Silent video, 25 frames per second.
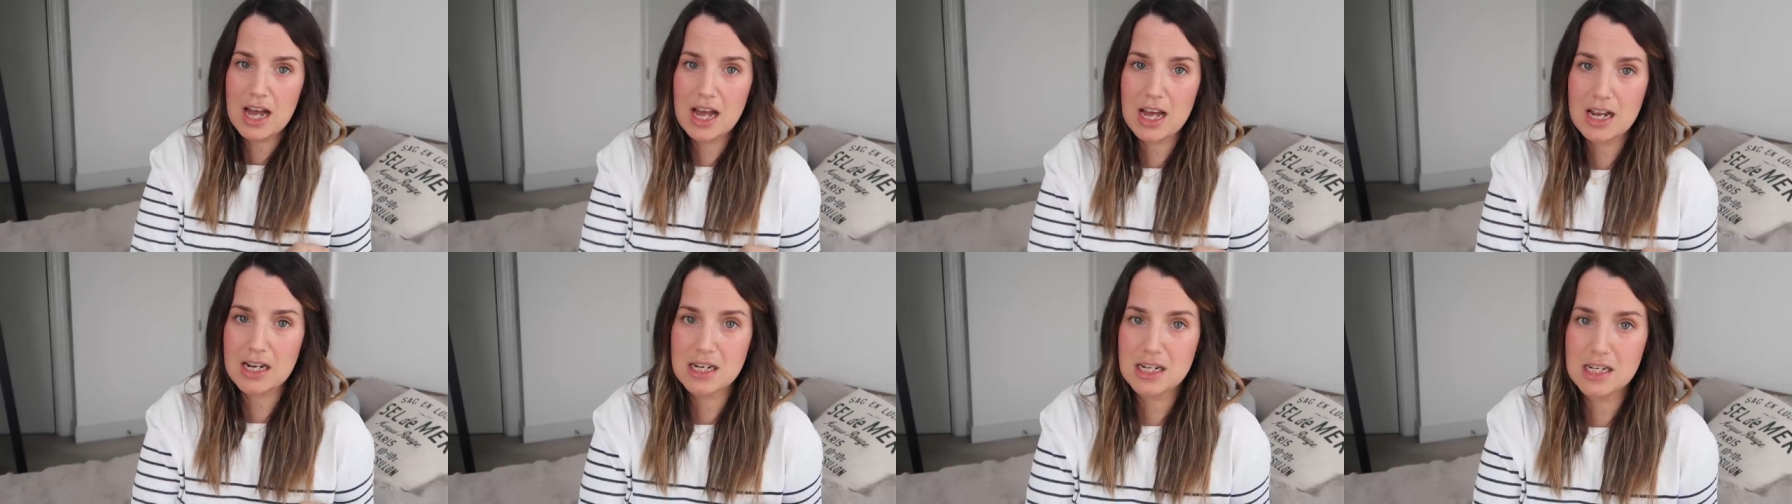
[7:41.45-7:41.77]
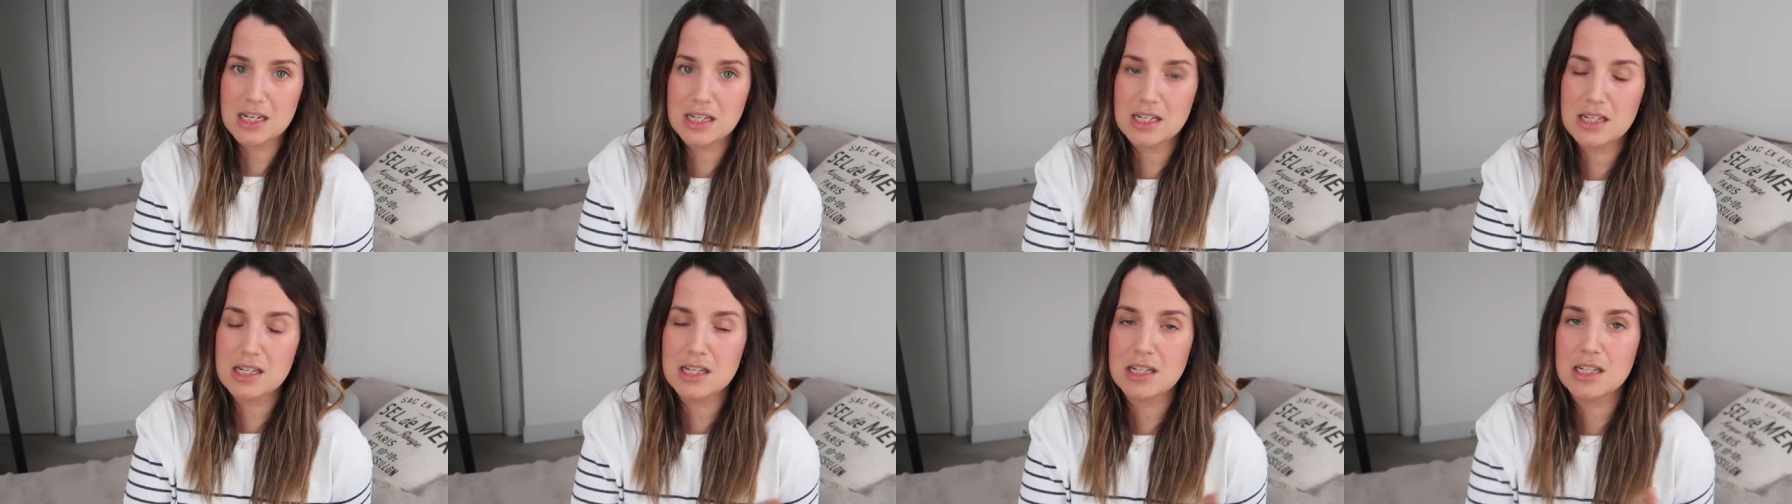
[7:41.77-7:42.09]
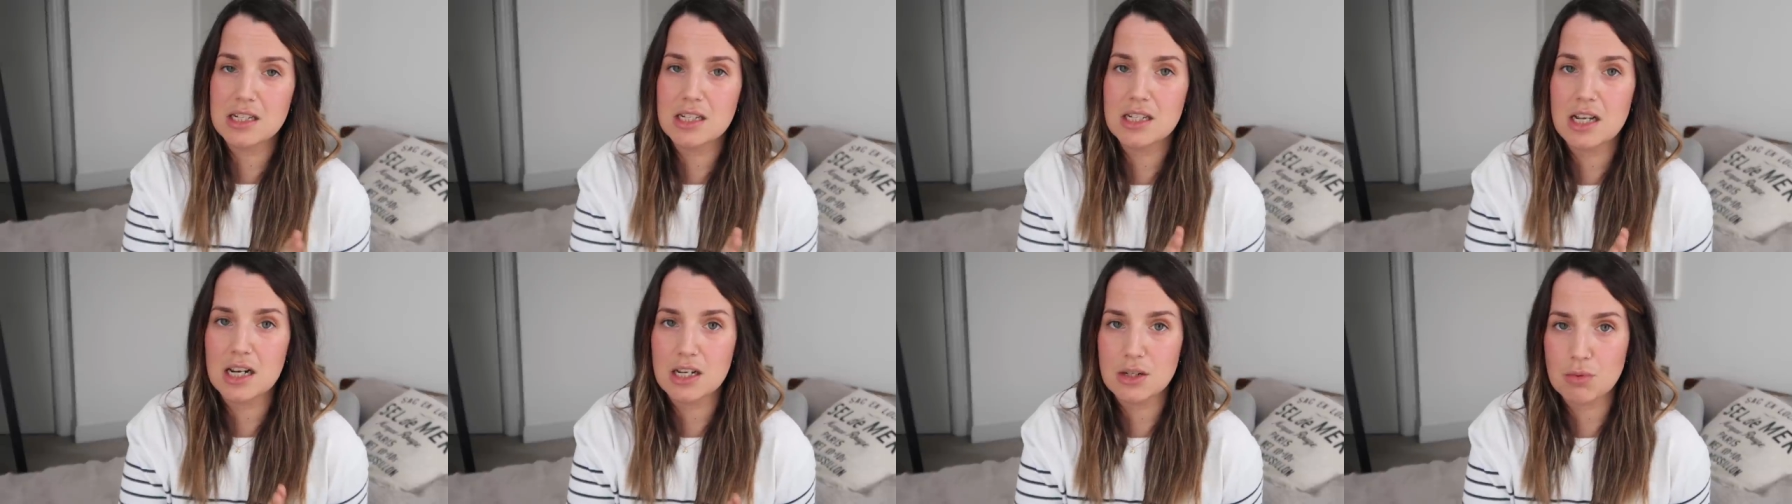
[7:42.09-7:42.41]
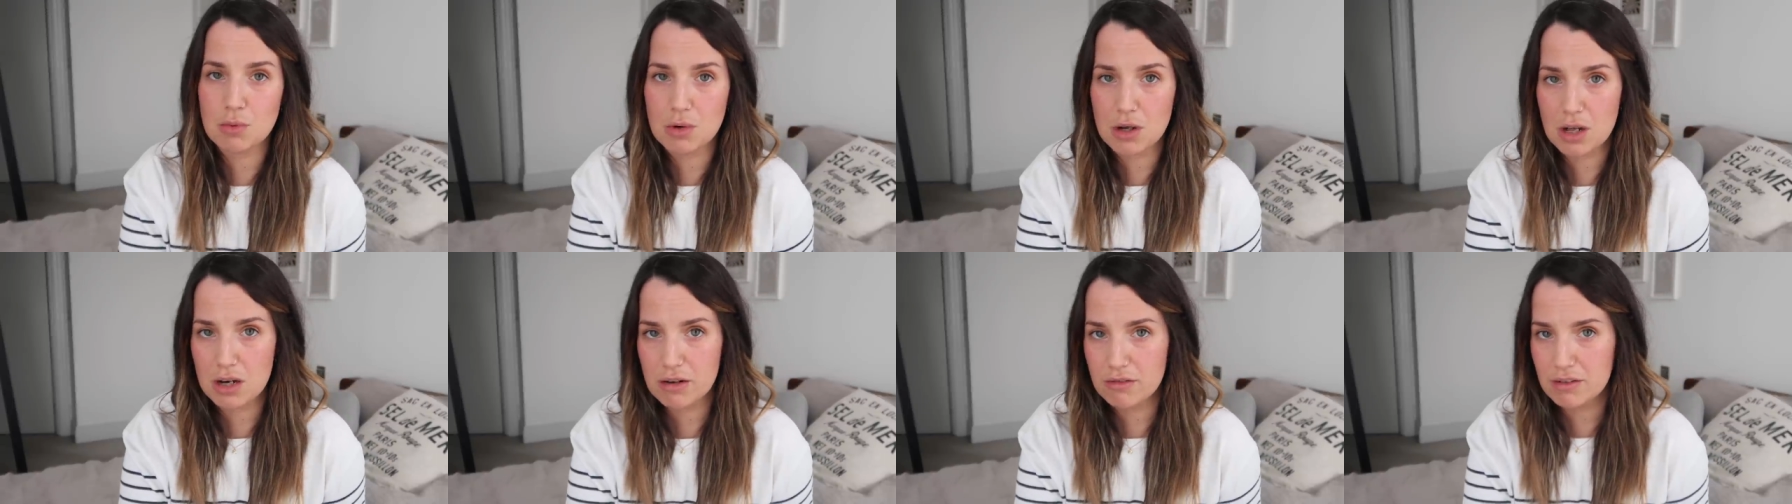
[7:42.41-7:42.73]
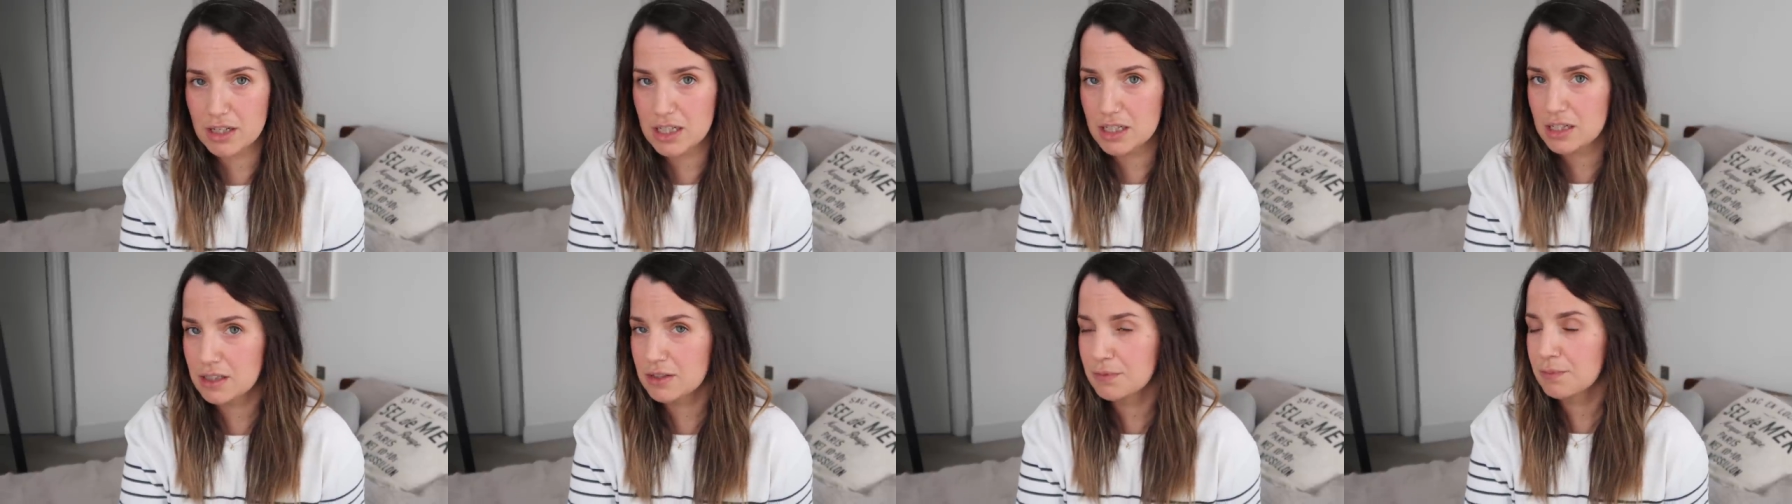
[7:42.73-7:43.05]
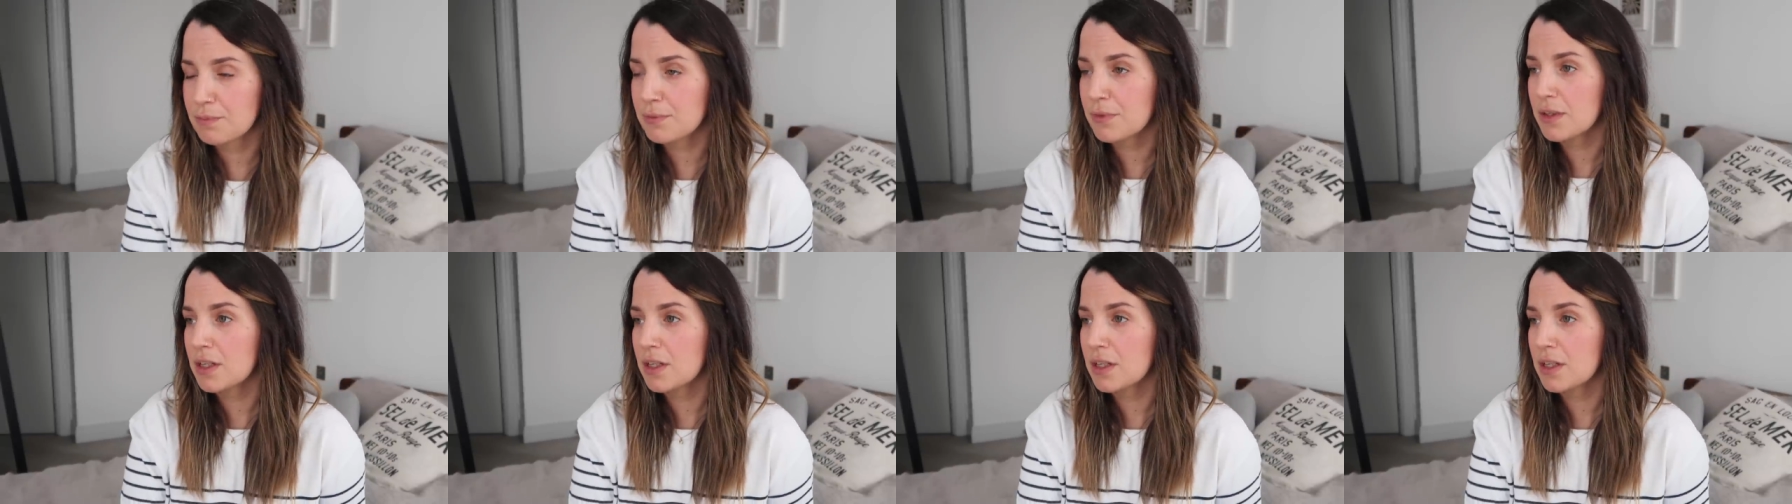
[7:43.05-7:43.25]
and tell us what colour it is.